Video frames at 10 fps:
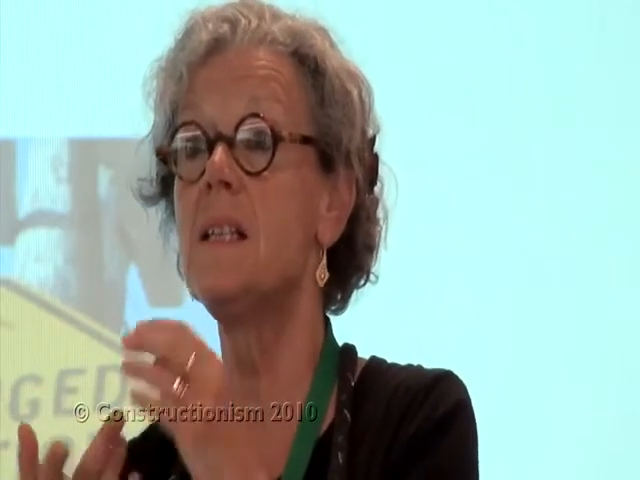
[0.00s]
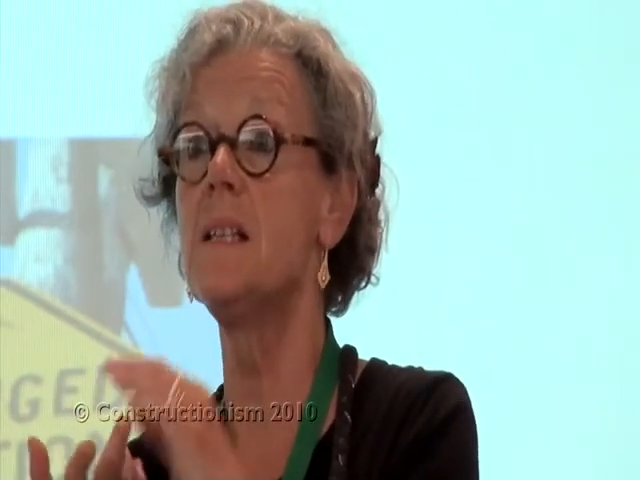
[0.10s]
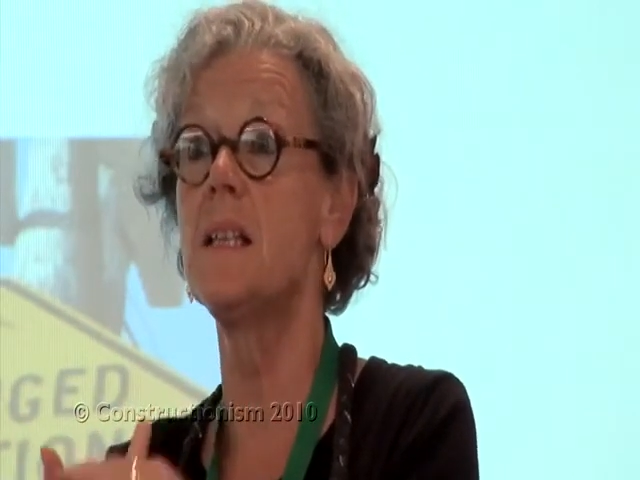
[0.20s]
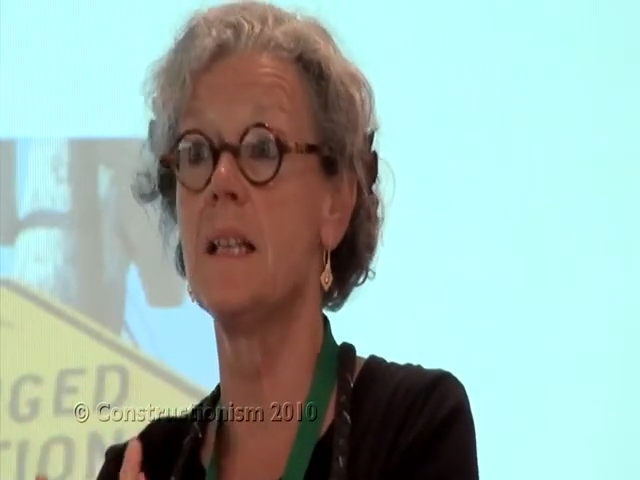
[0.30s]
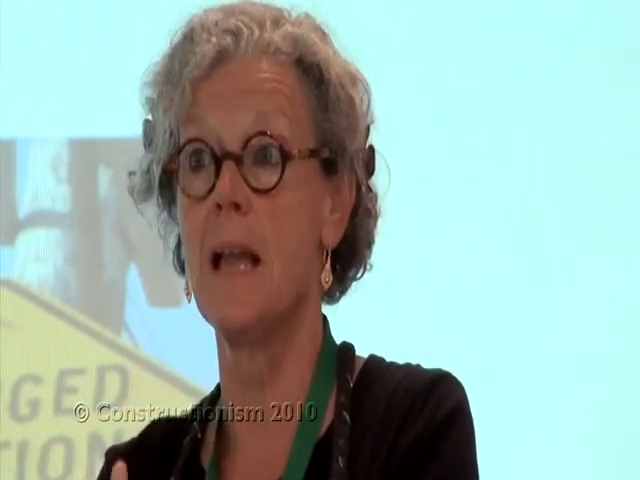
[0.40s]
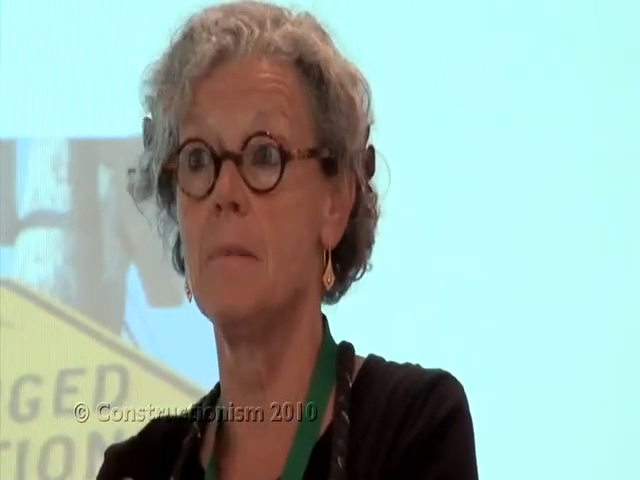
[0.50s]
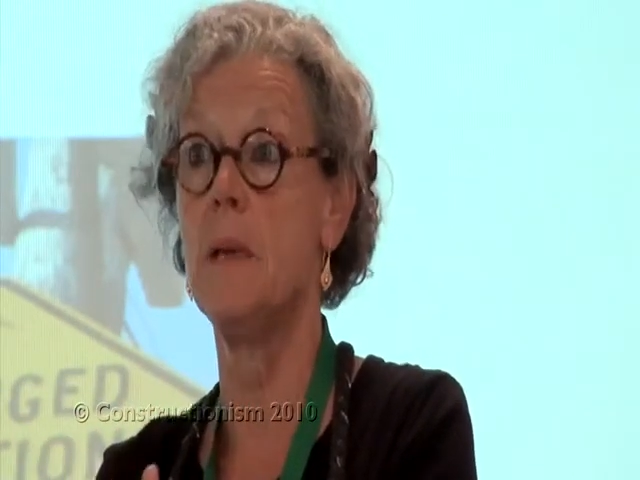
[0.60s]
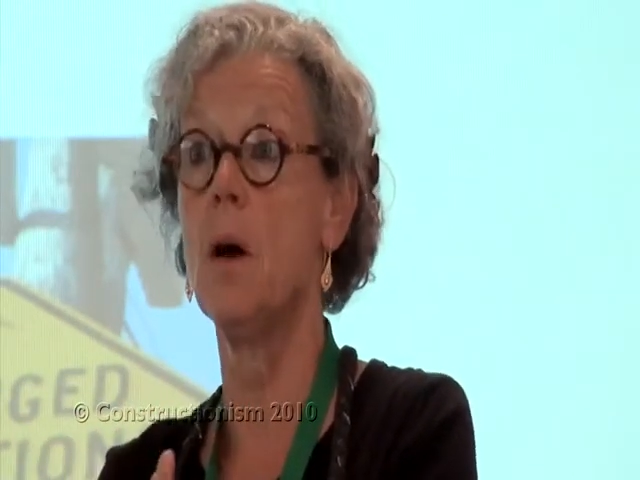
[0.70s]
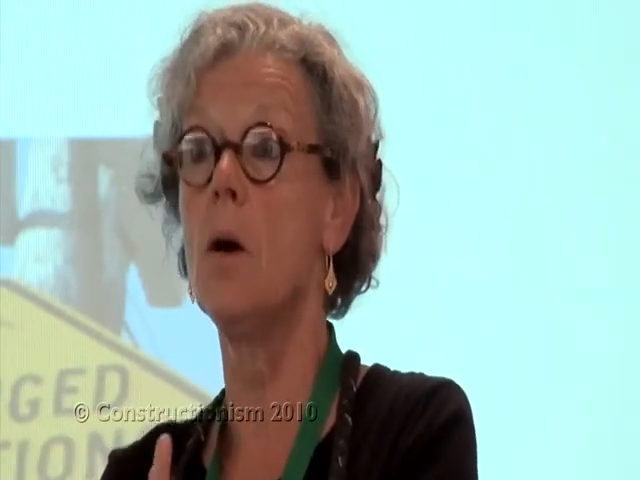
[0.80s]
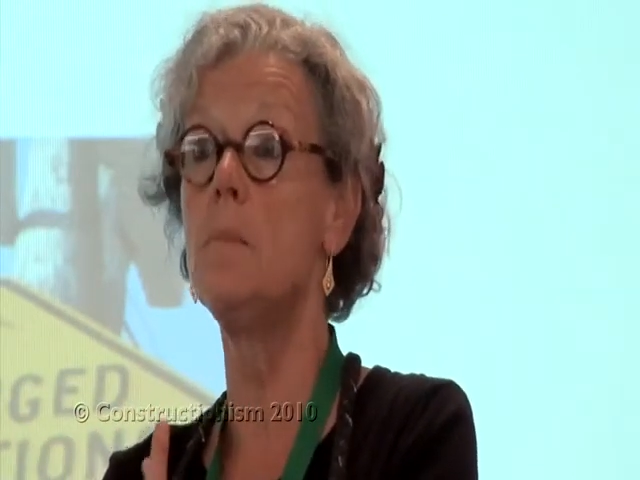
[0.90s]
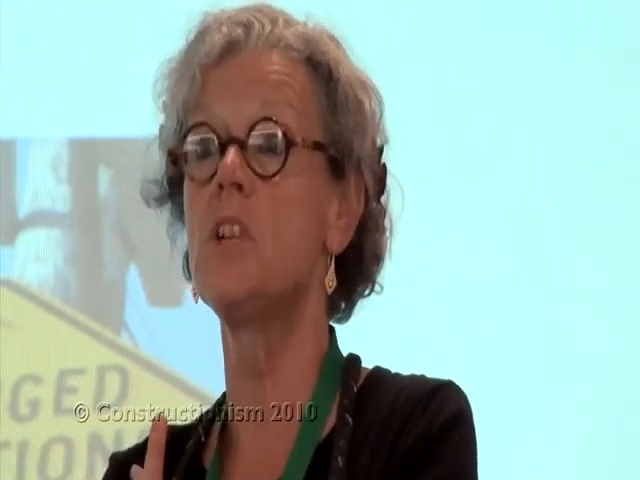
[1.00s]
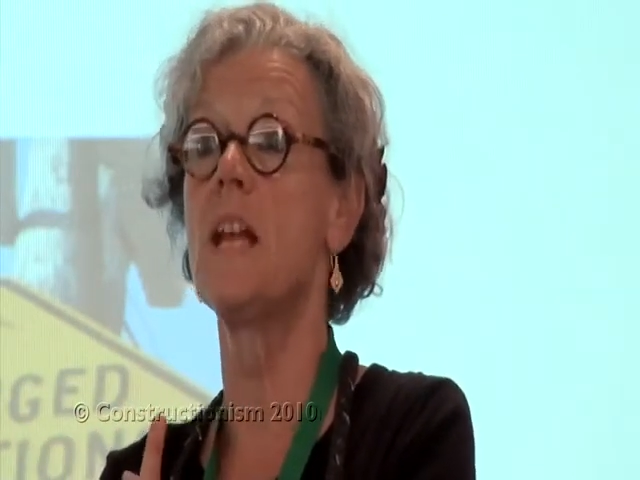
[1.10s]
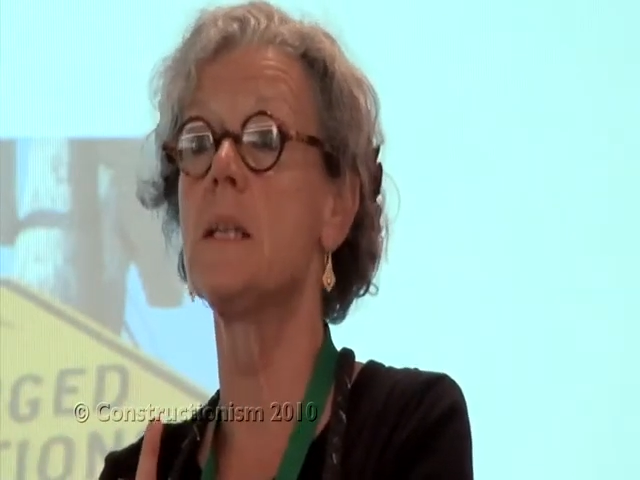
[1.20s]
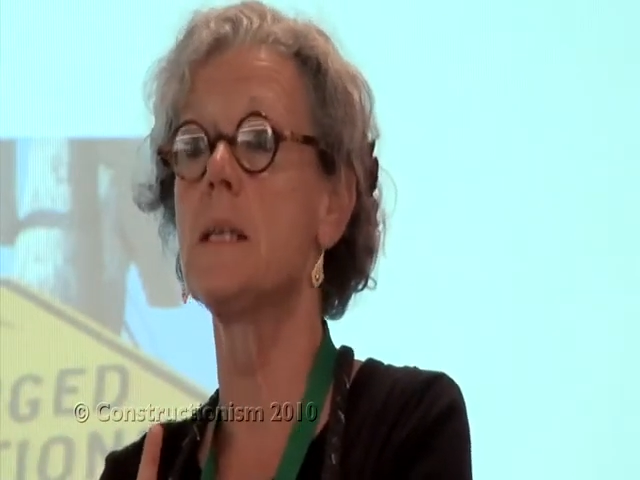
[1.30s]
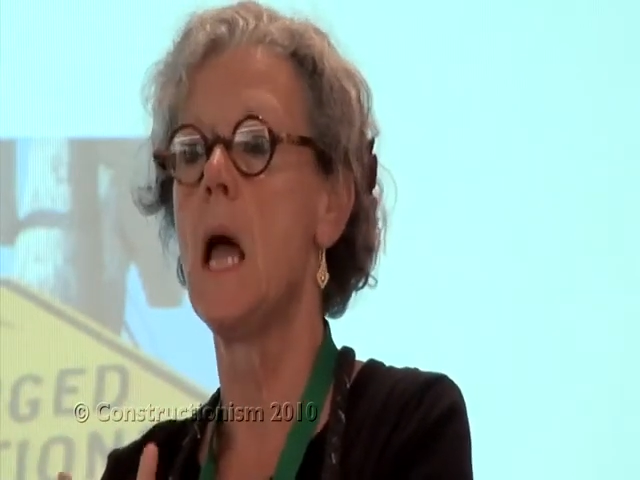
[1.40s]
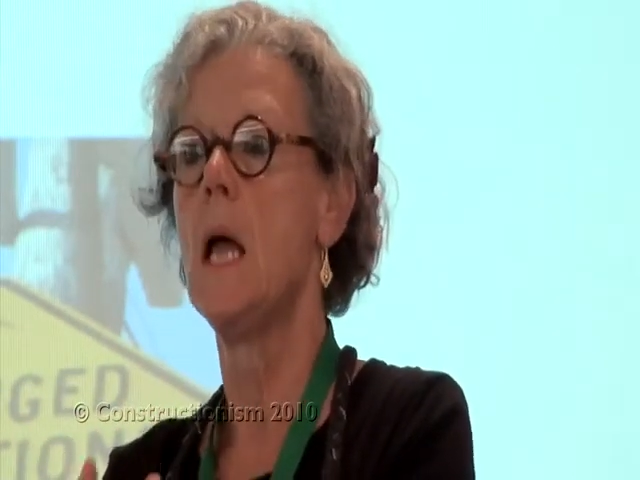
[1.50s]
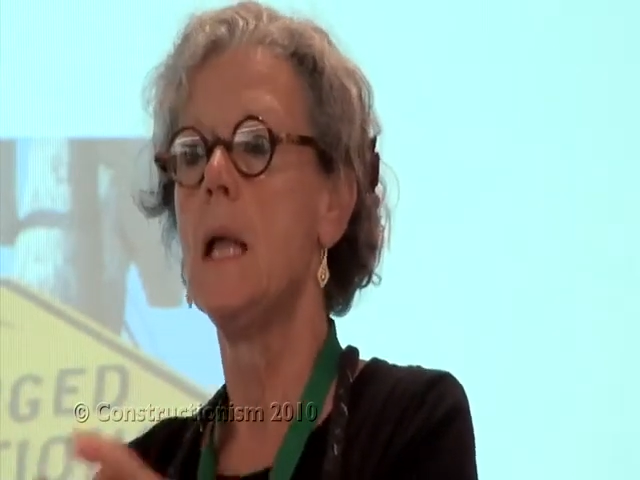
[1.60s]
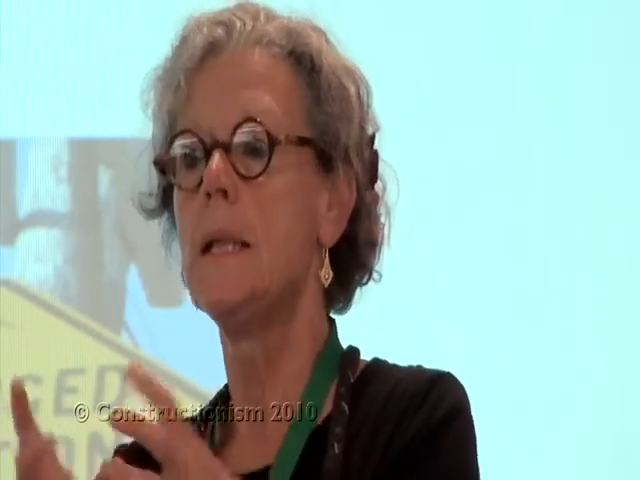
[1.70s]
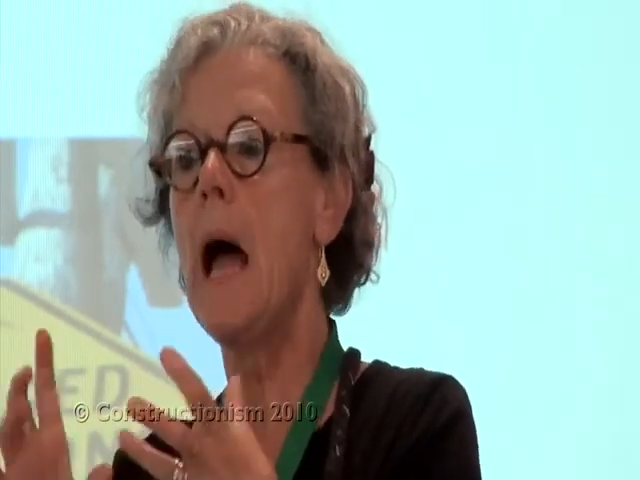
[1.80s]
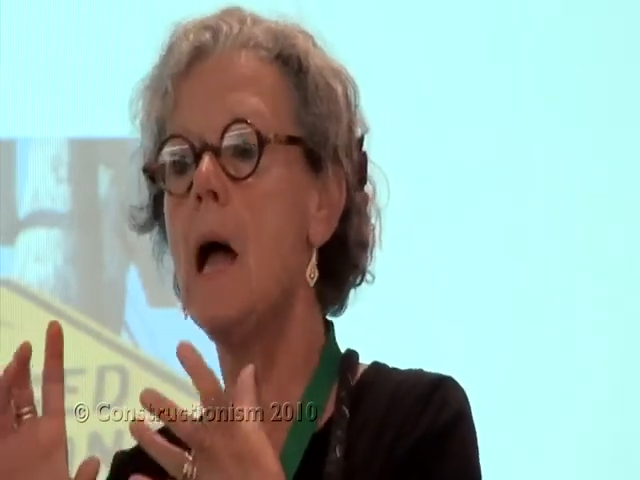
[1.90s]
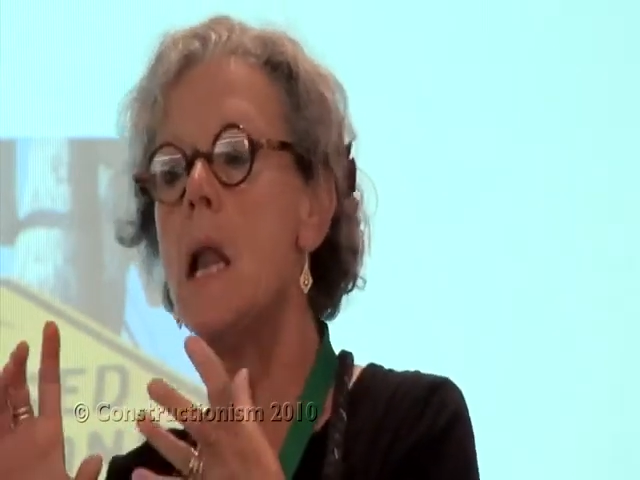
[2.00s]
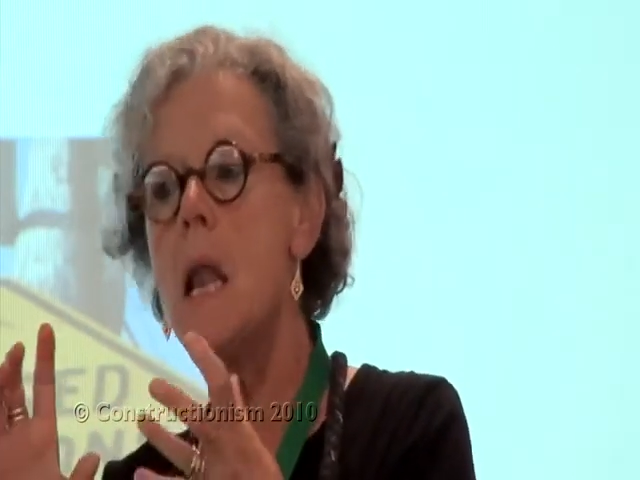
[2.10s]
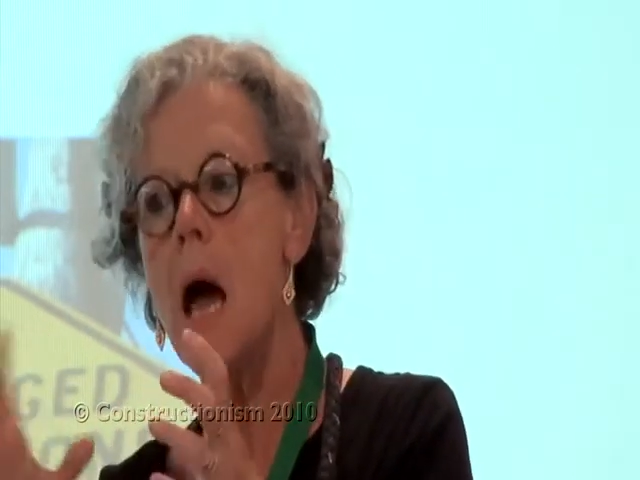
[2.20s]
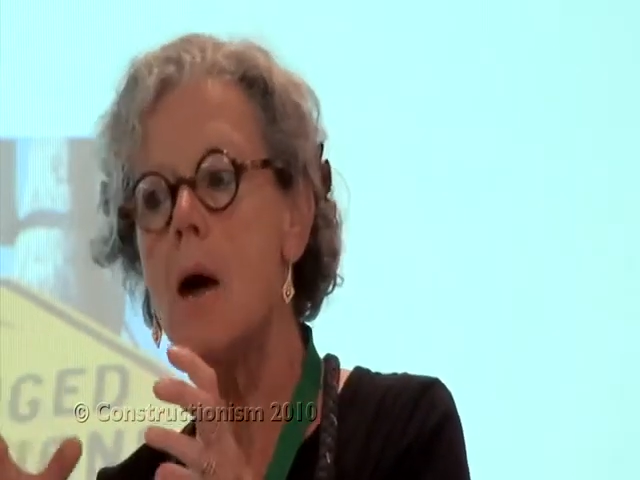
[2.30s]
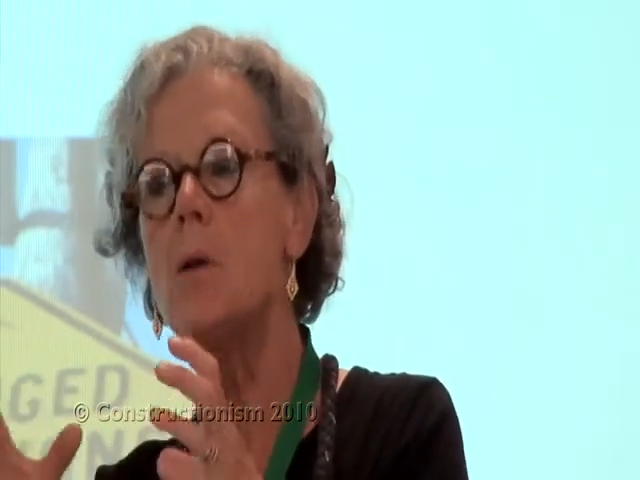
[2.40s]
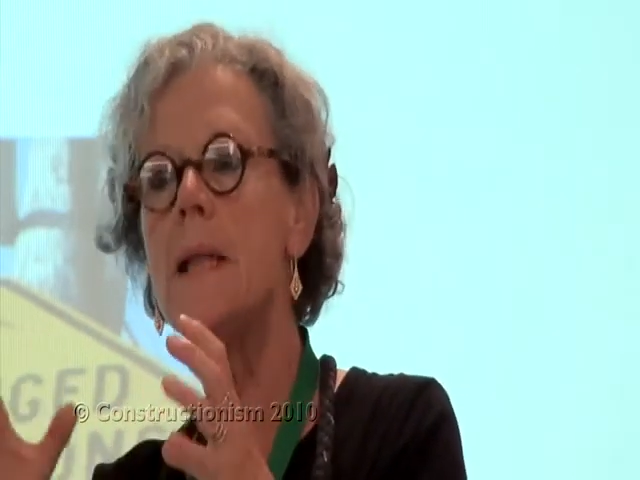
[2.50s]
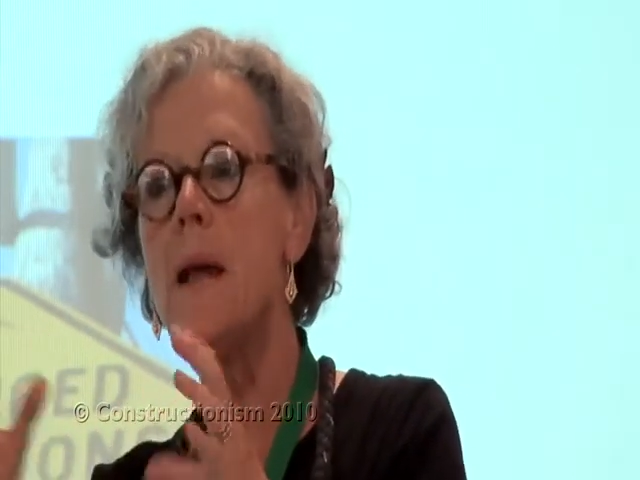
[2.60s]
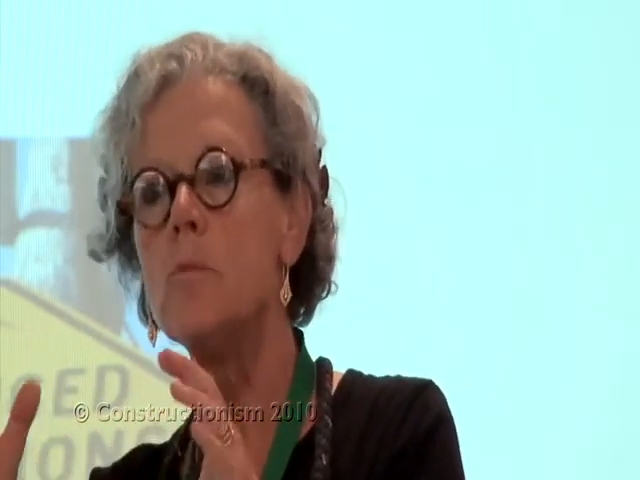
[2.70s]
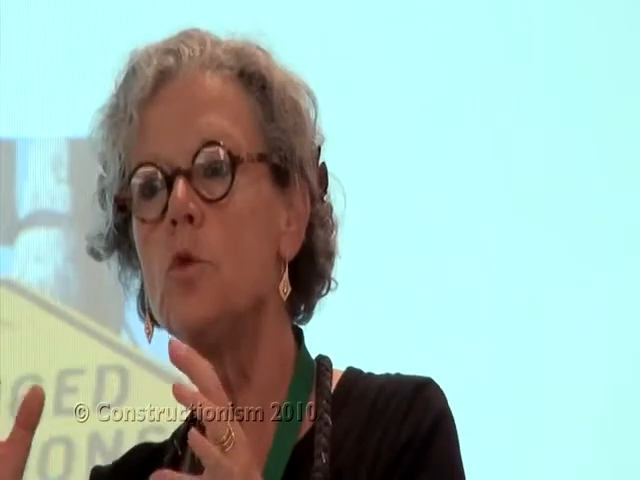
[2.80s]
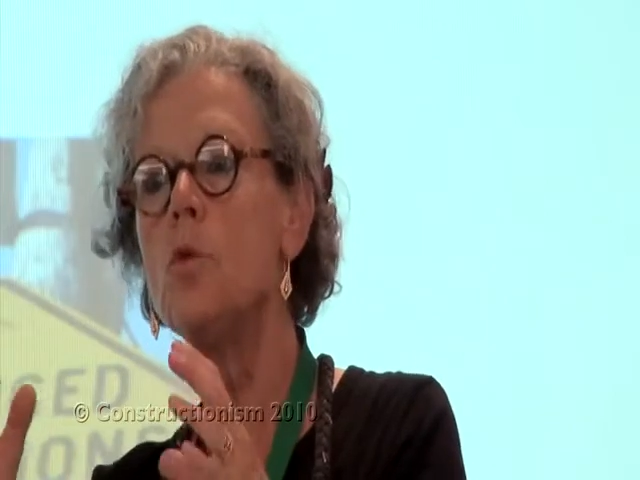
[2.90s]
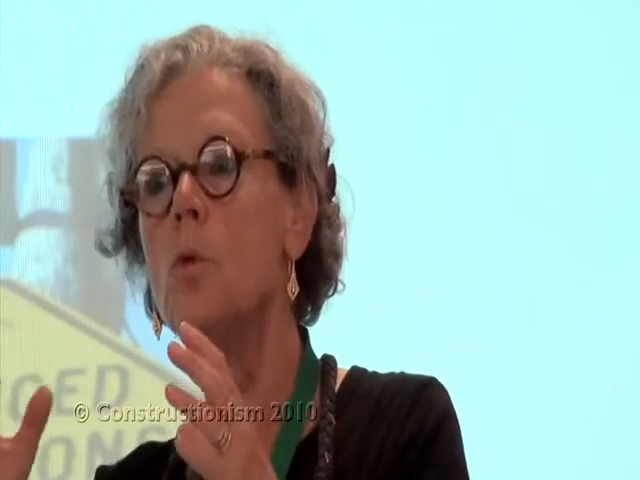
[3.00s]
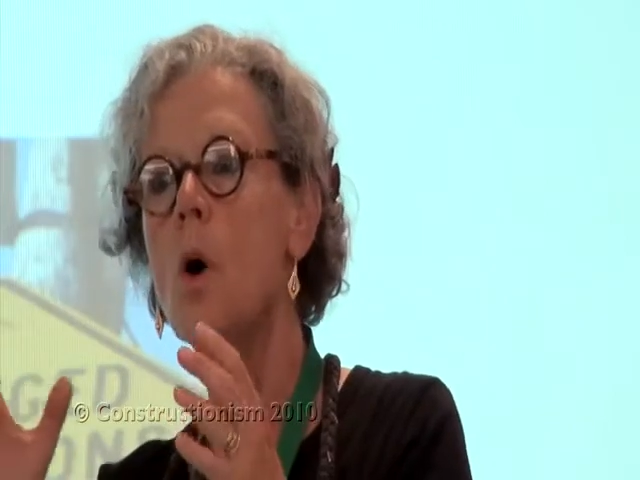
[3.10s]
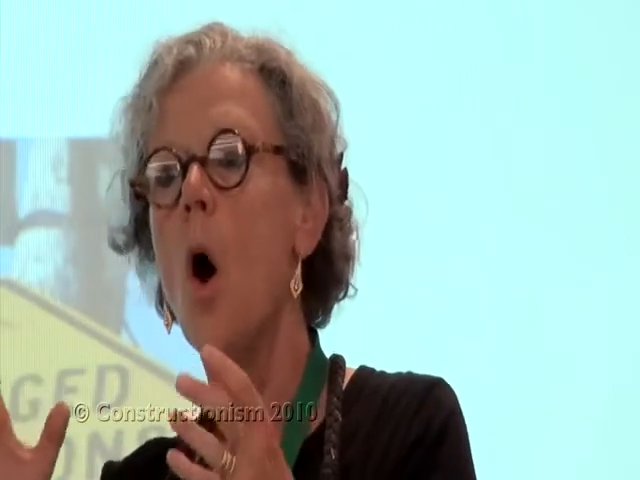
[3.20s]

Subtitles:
it can be objects that allow them to